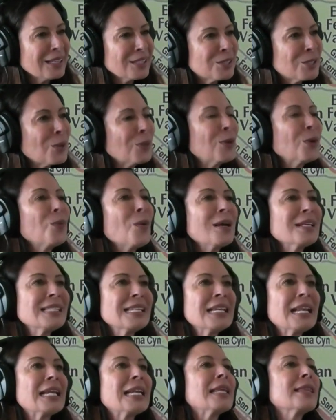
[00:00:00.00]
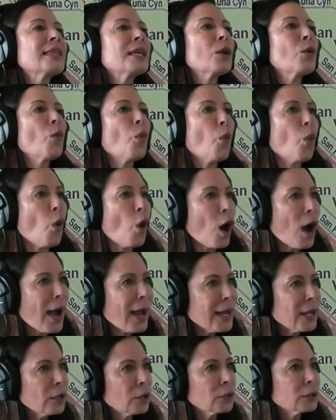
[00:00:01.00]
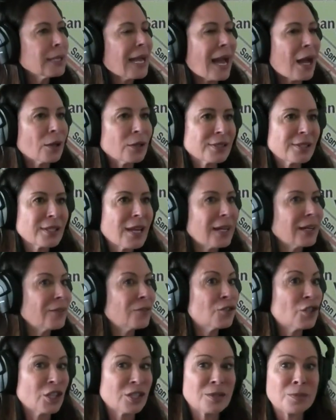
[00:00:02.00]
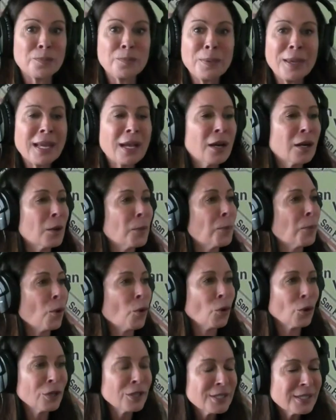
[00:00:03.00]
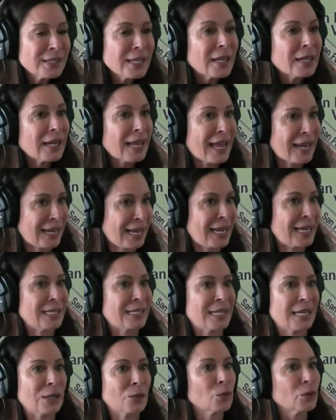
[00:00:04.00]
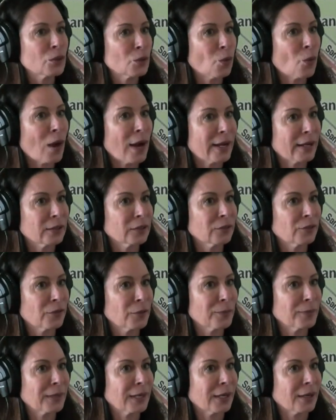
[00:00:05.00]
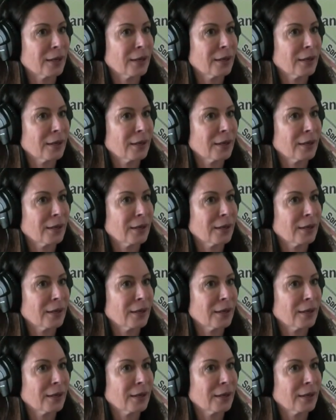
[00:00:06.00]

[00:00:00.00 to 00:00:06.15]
So there wasn't anything wild outside of just being on a porn set at 18 was wild for me.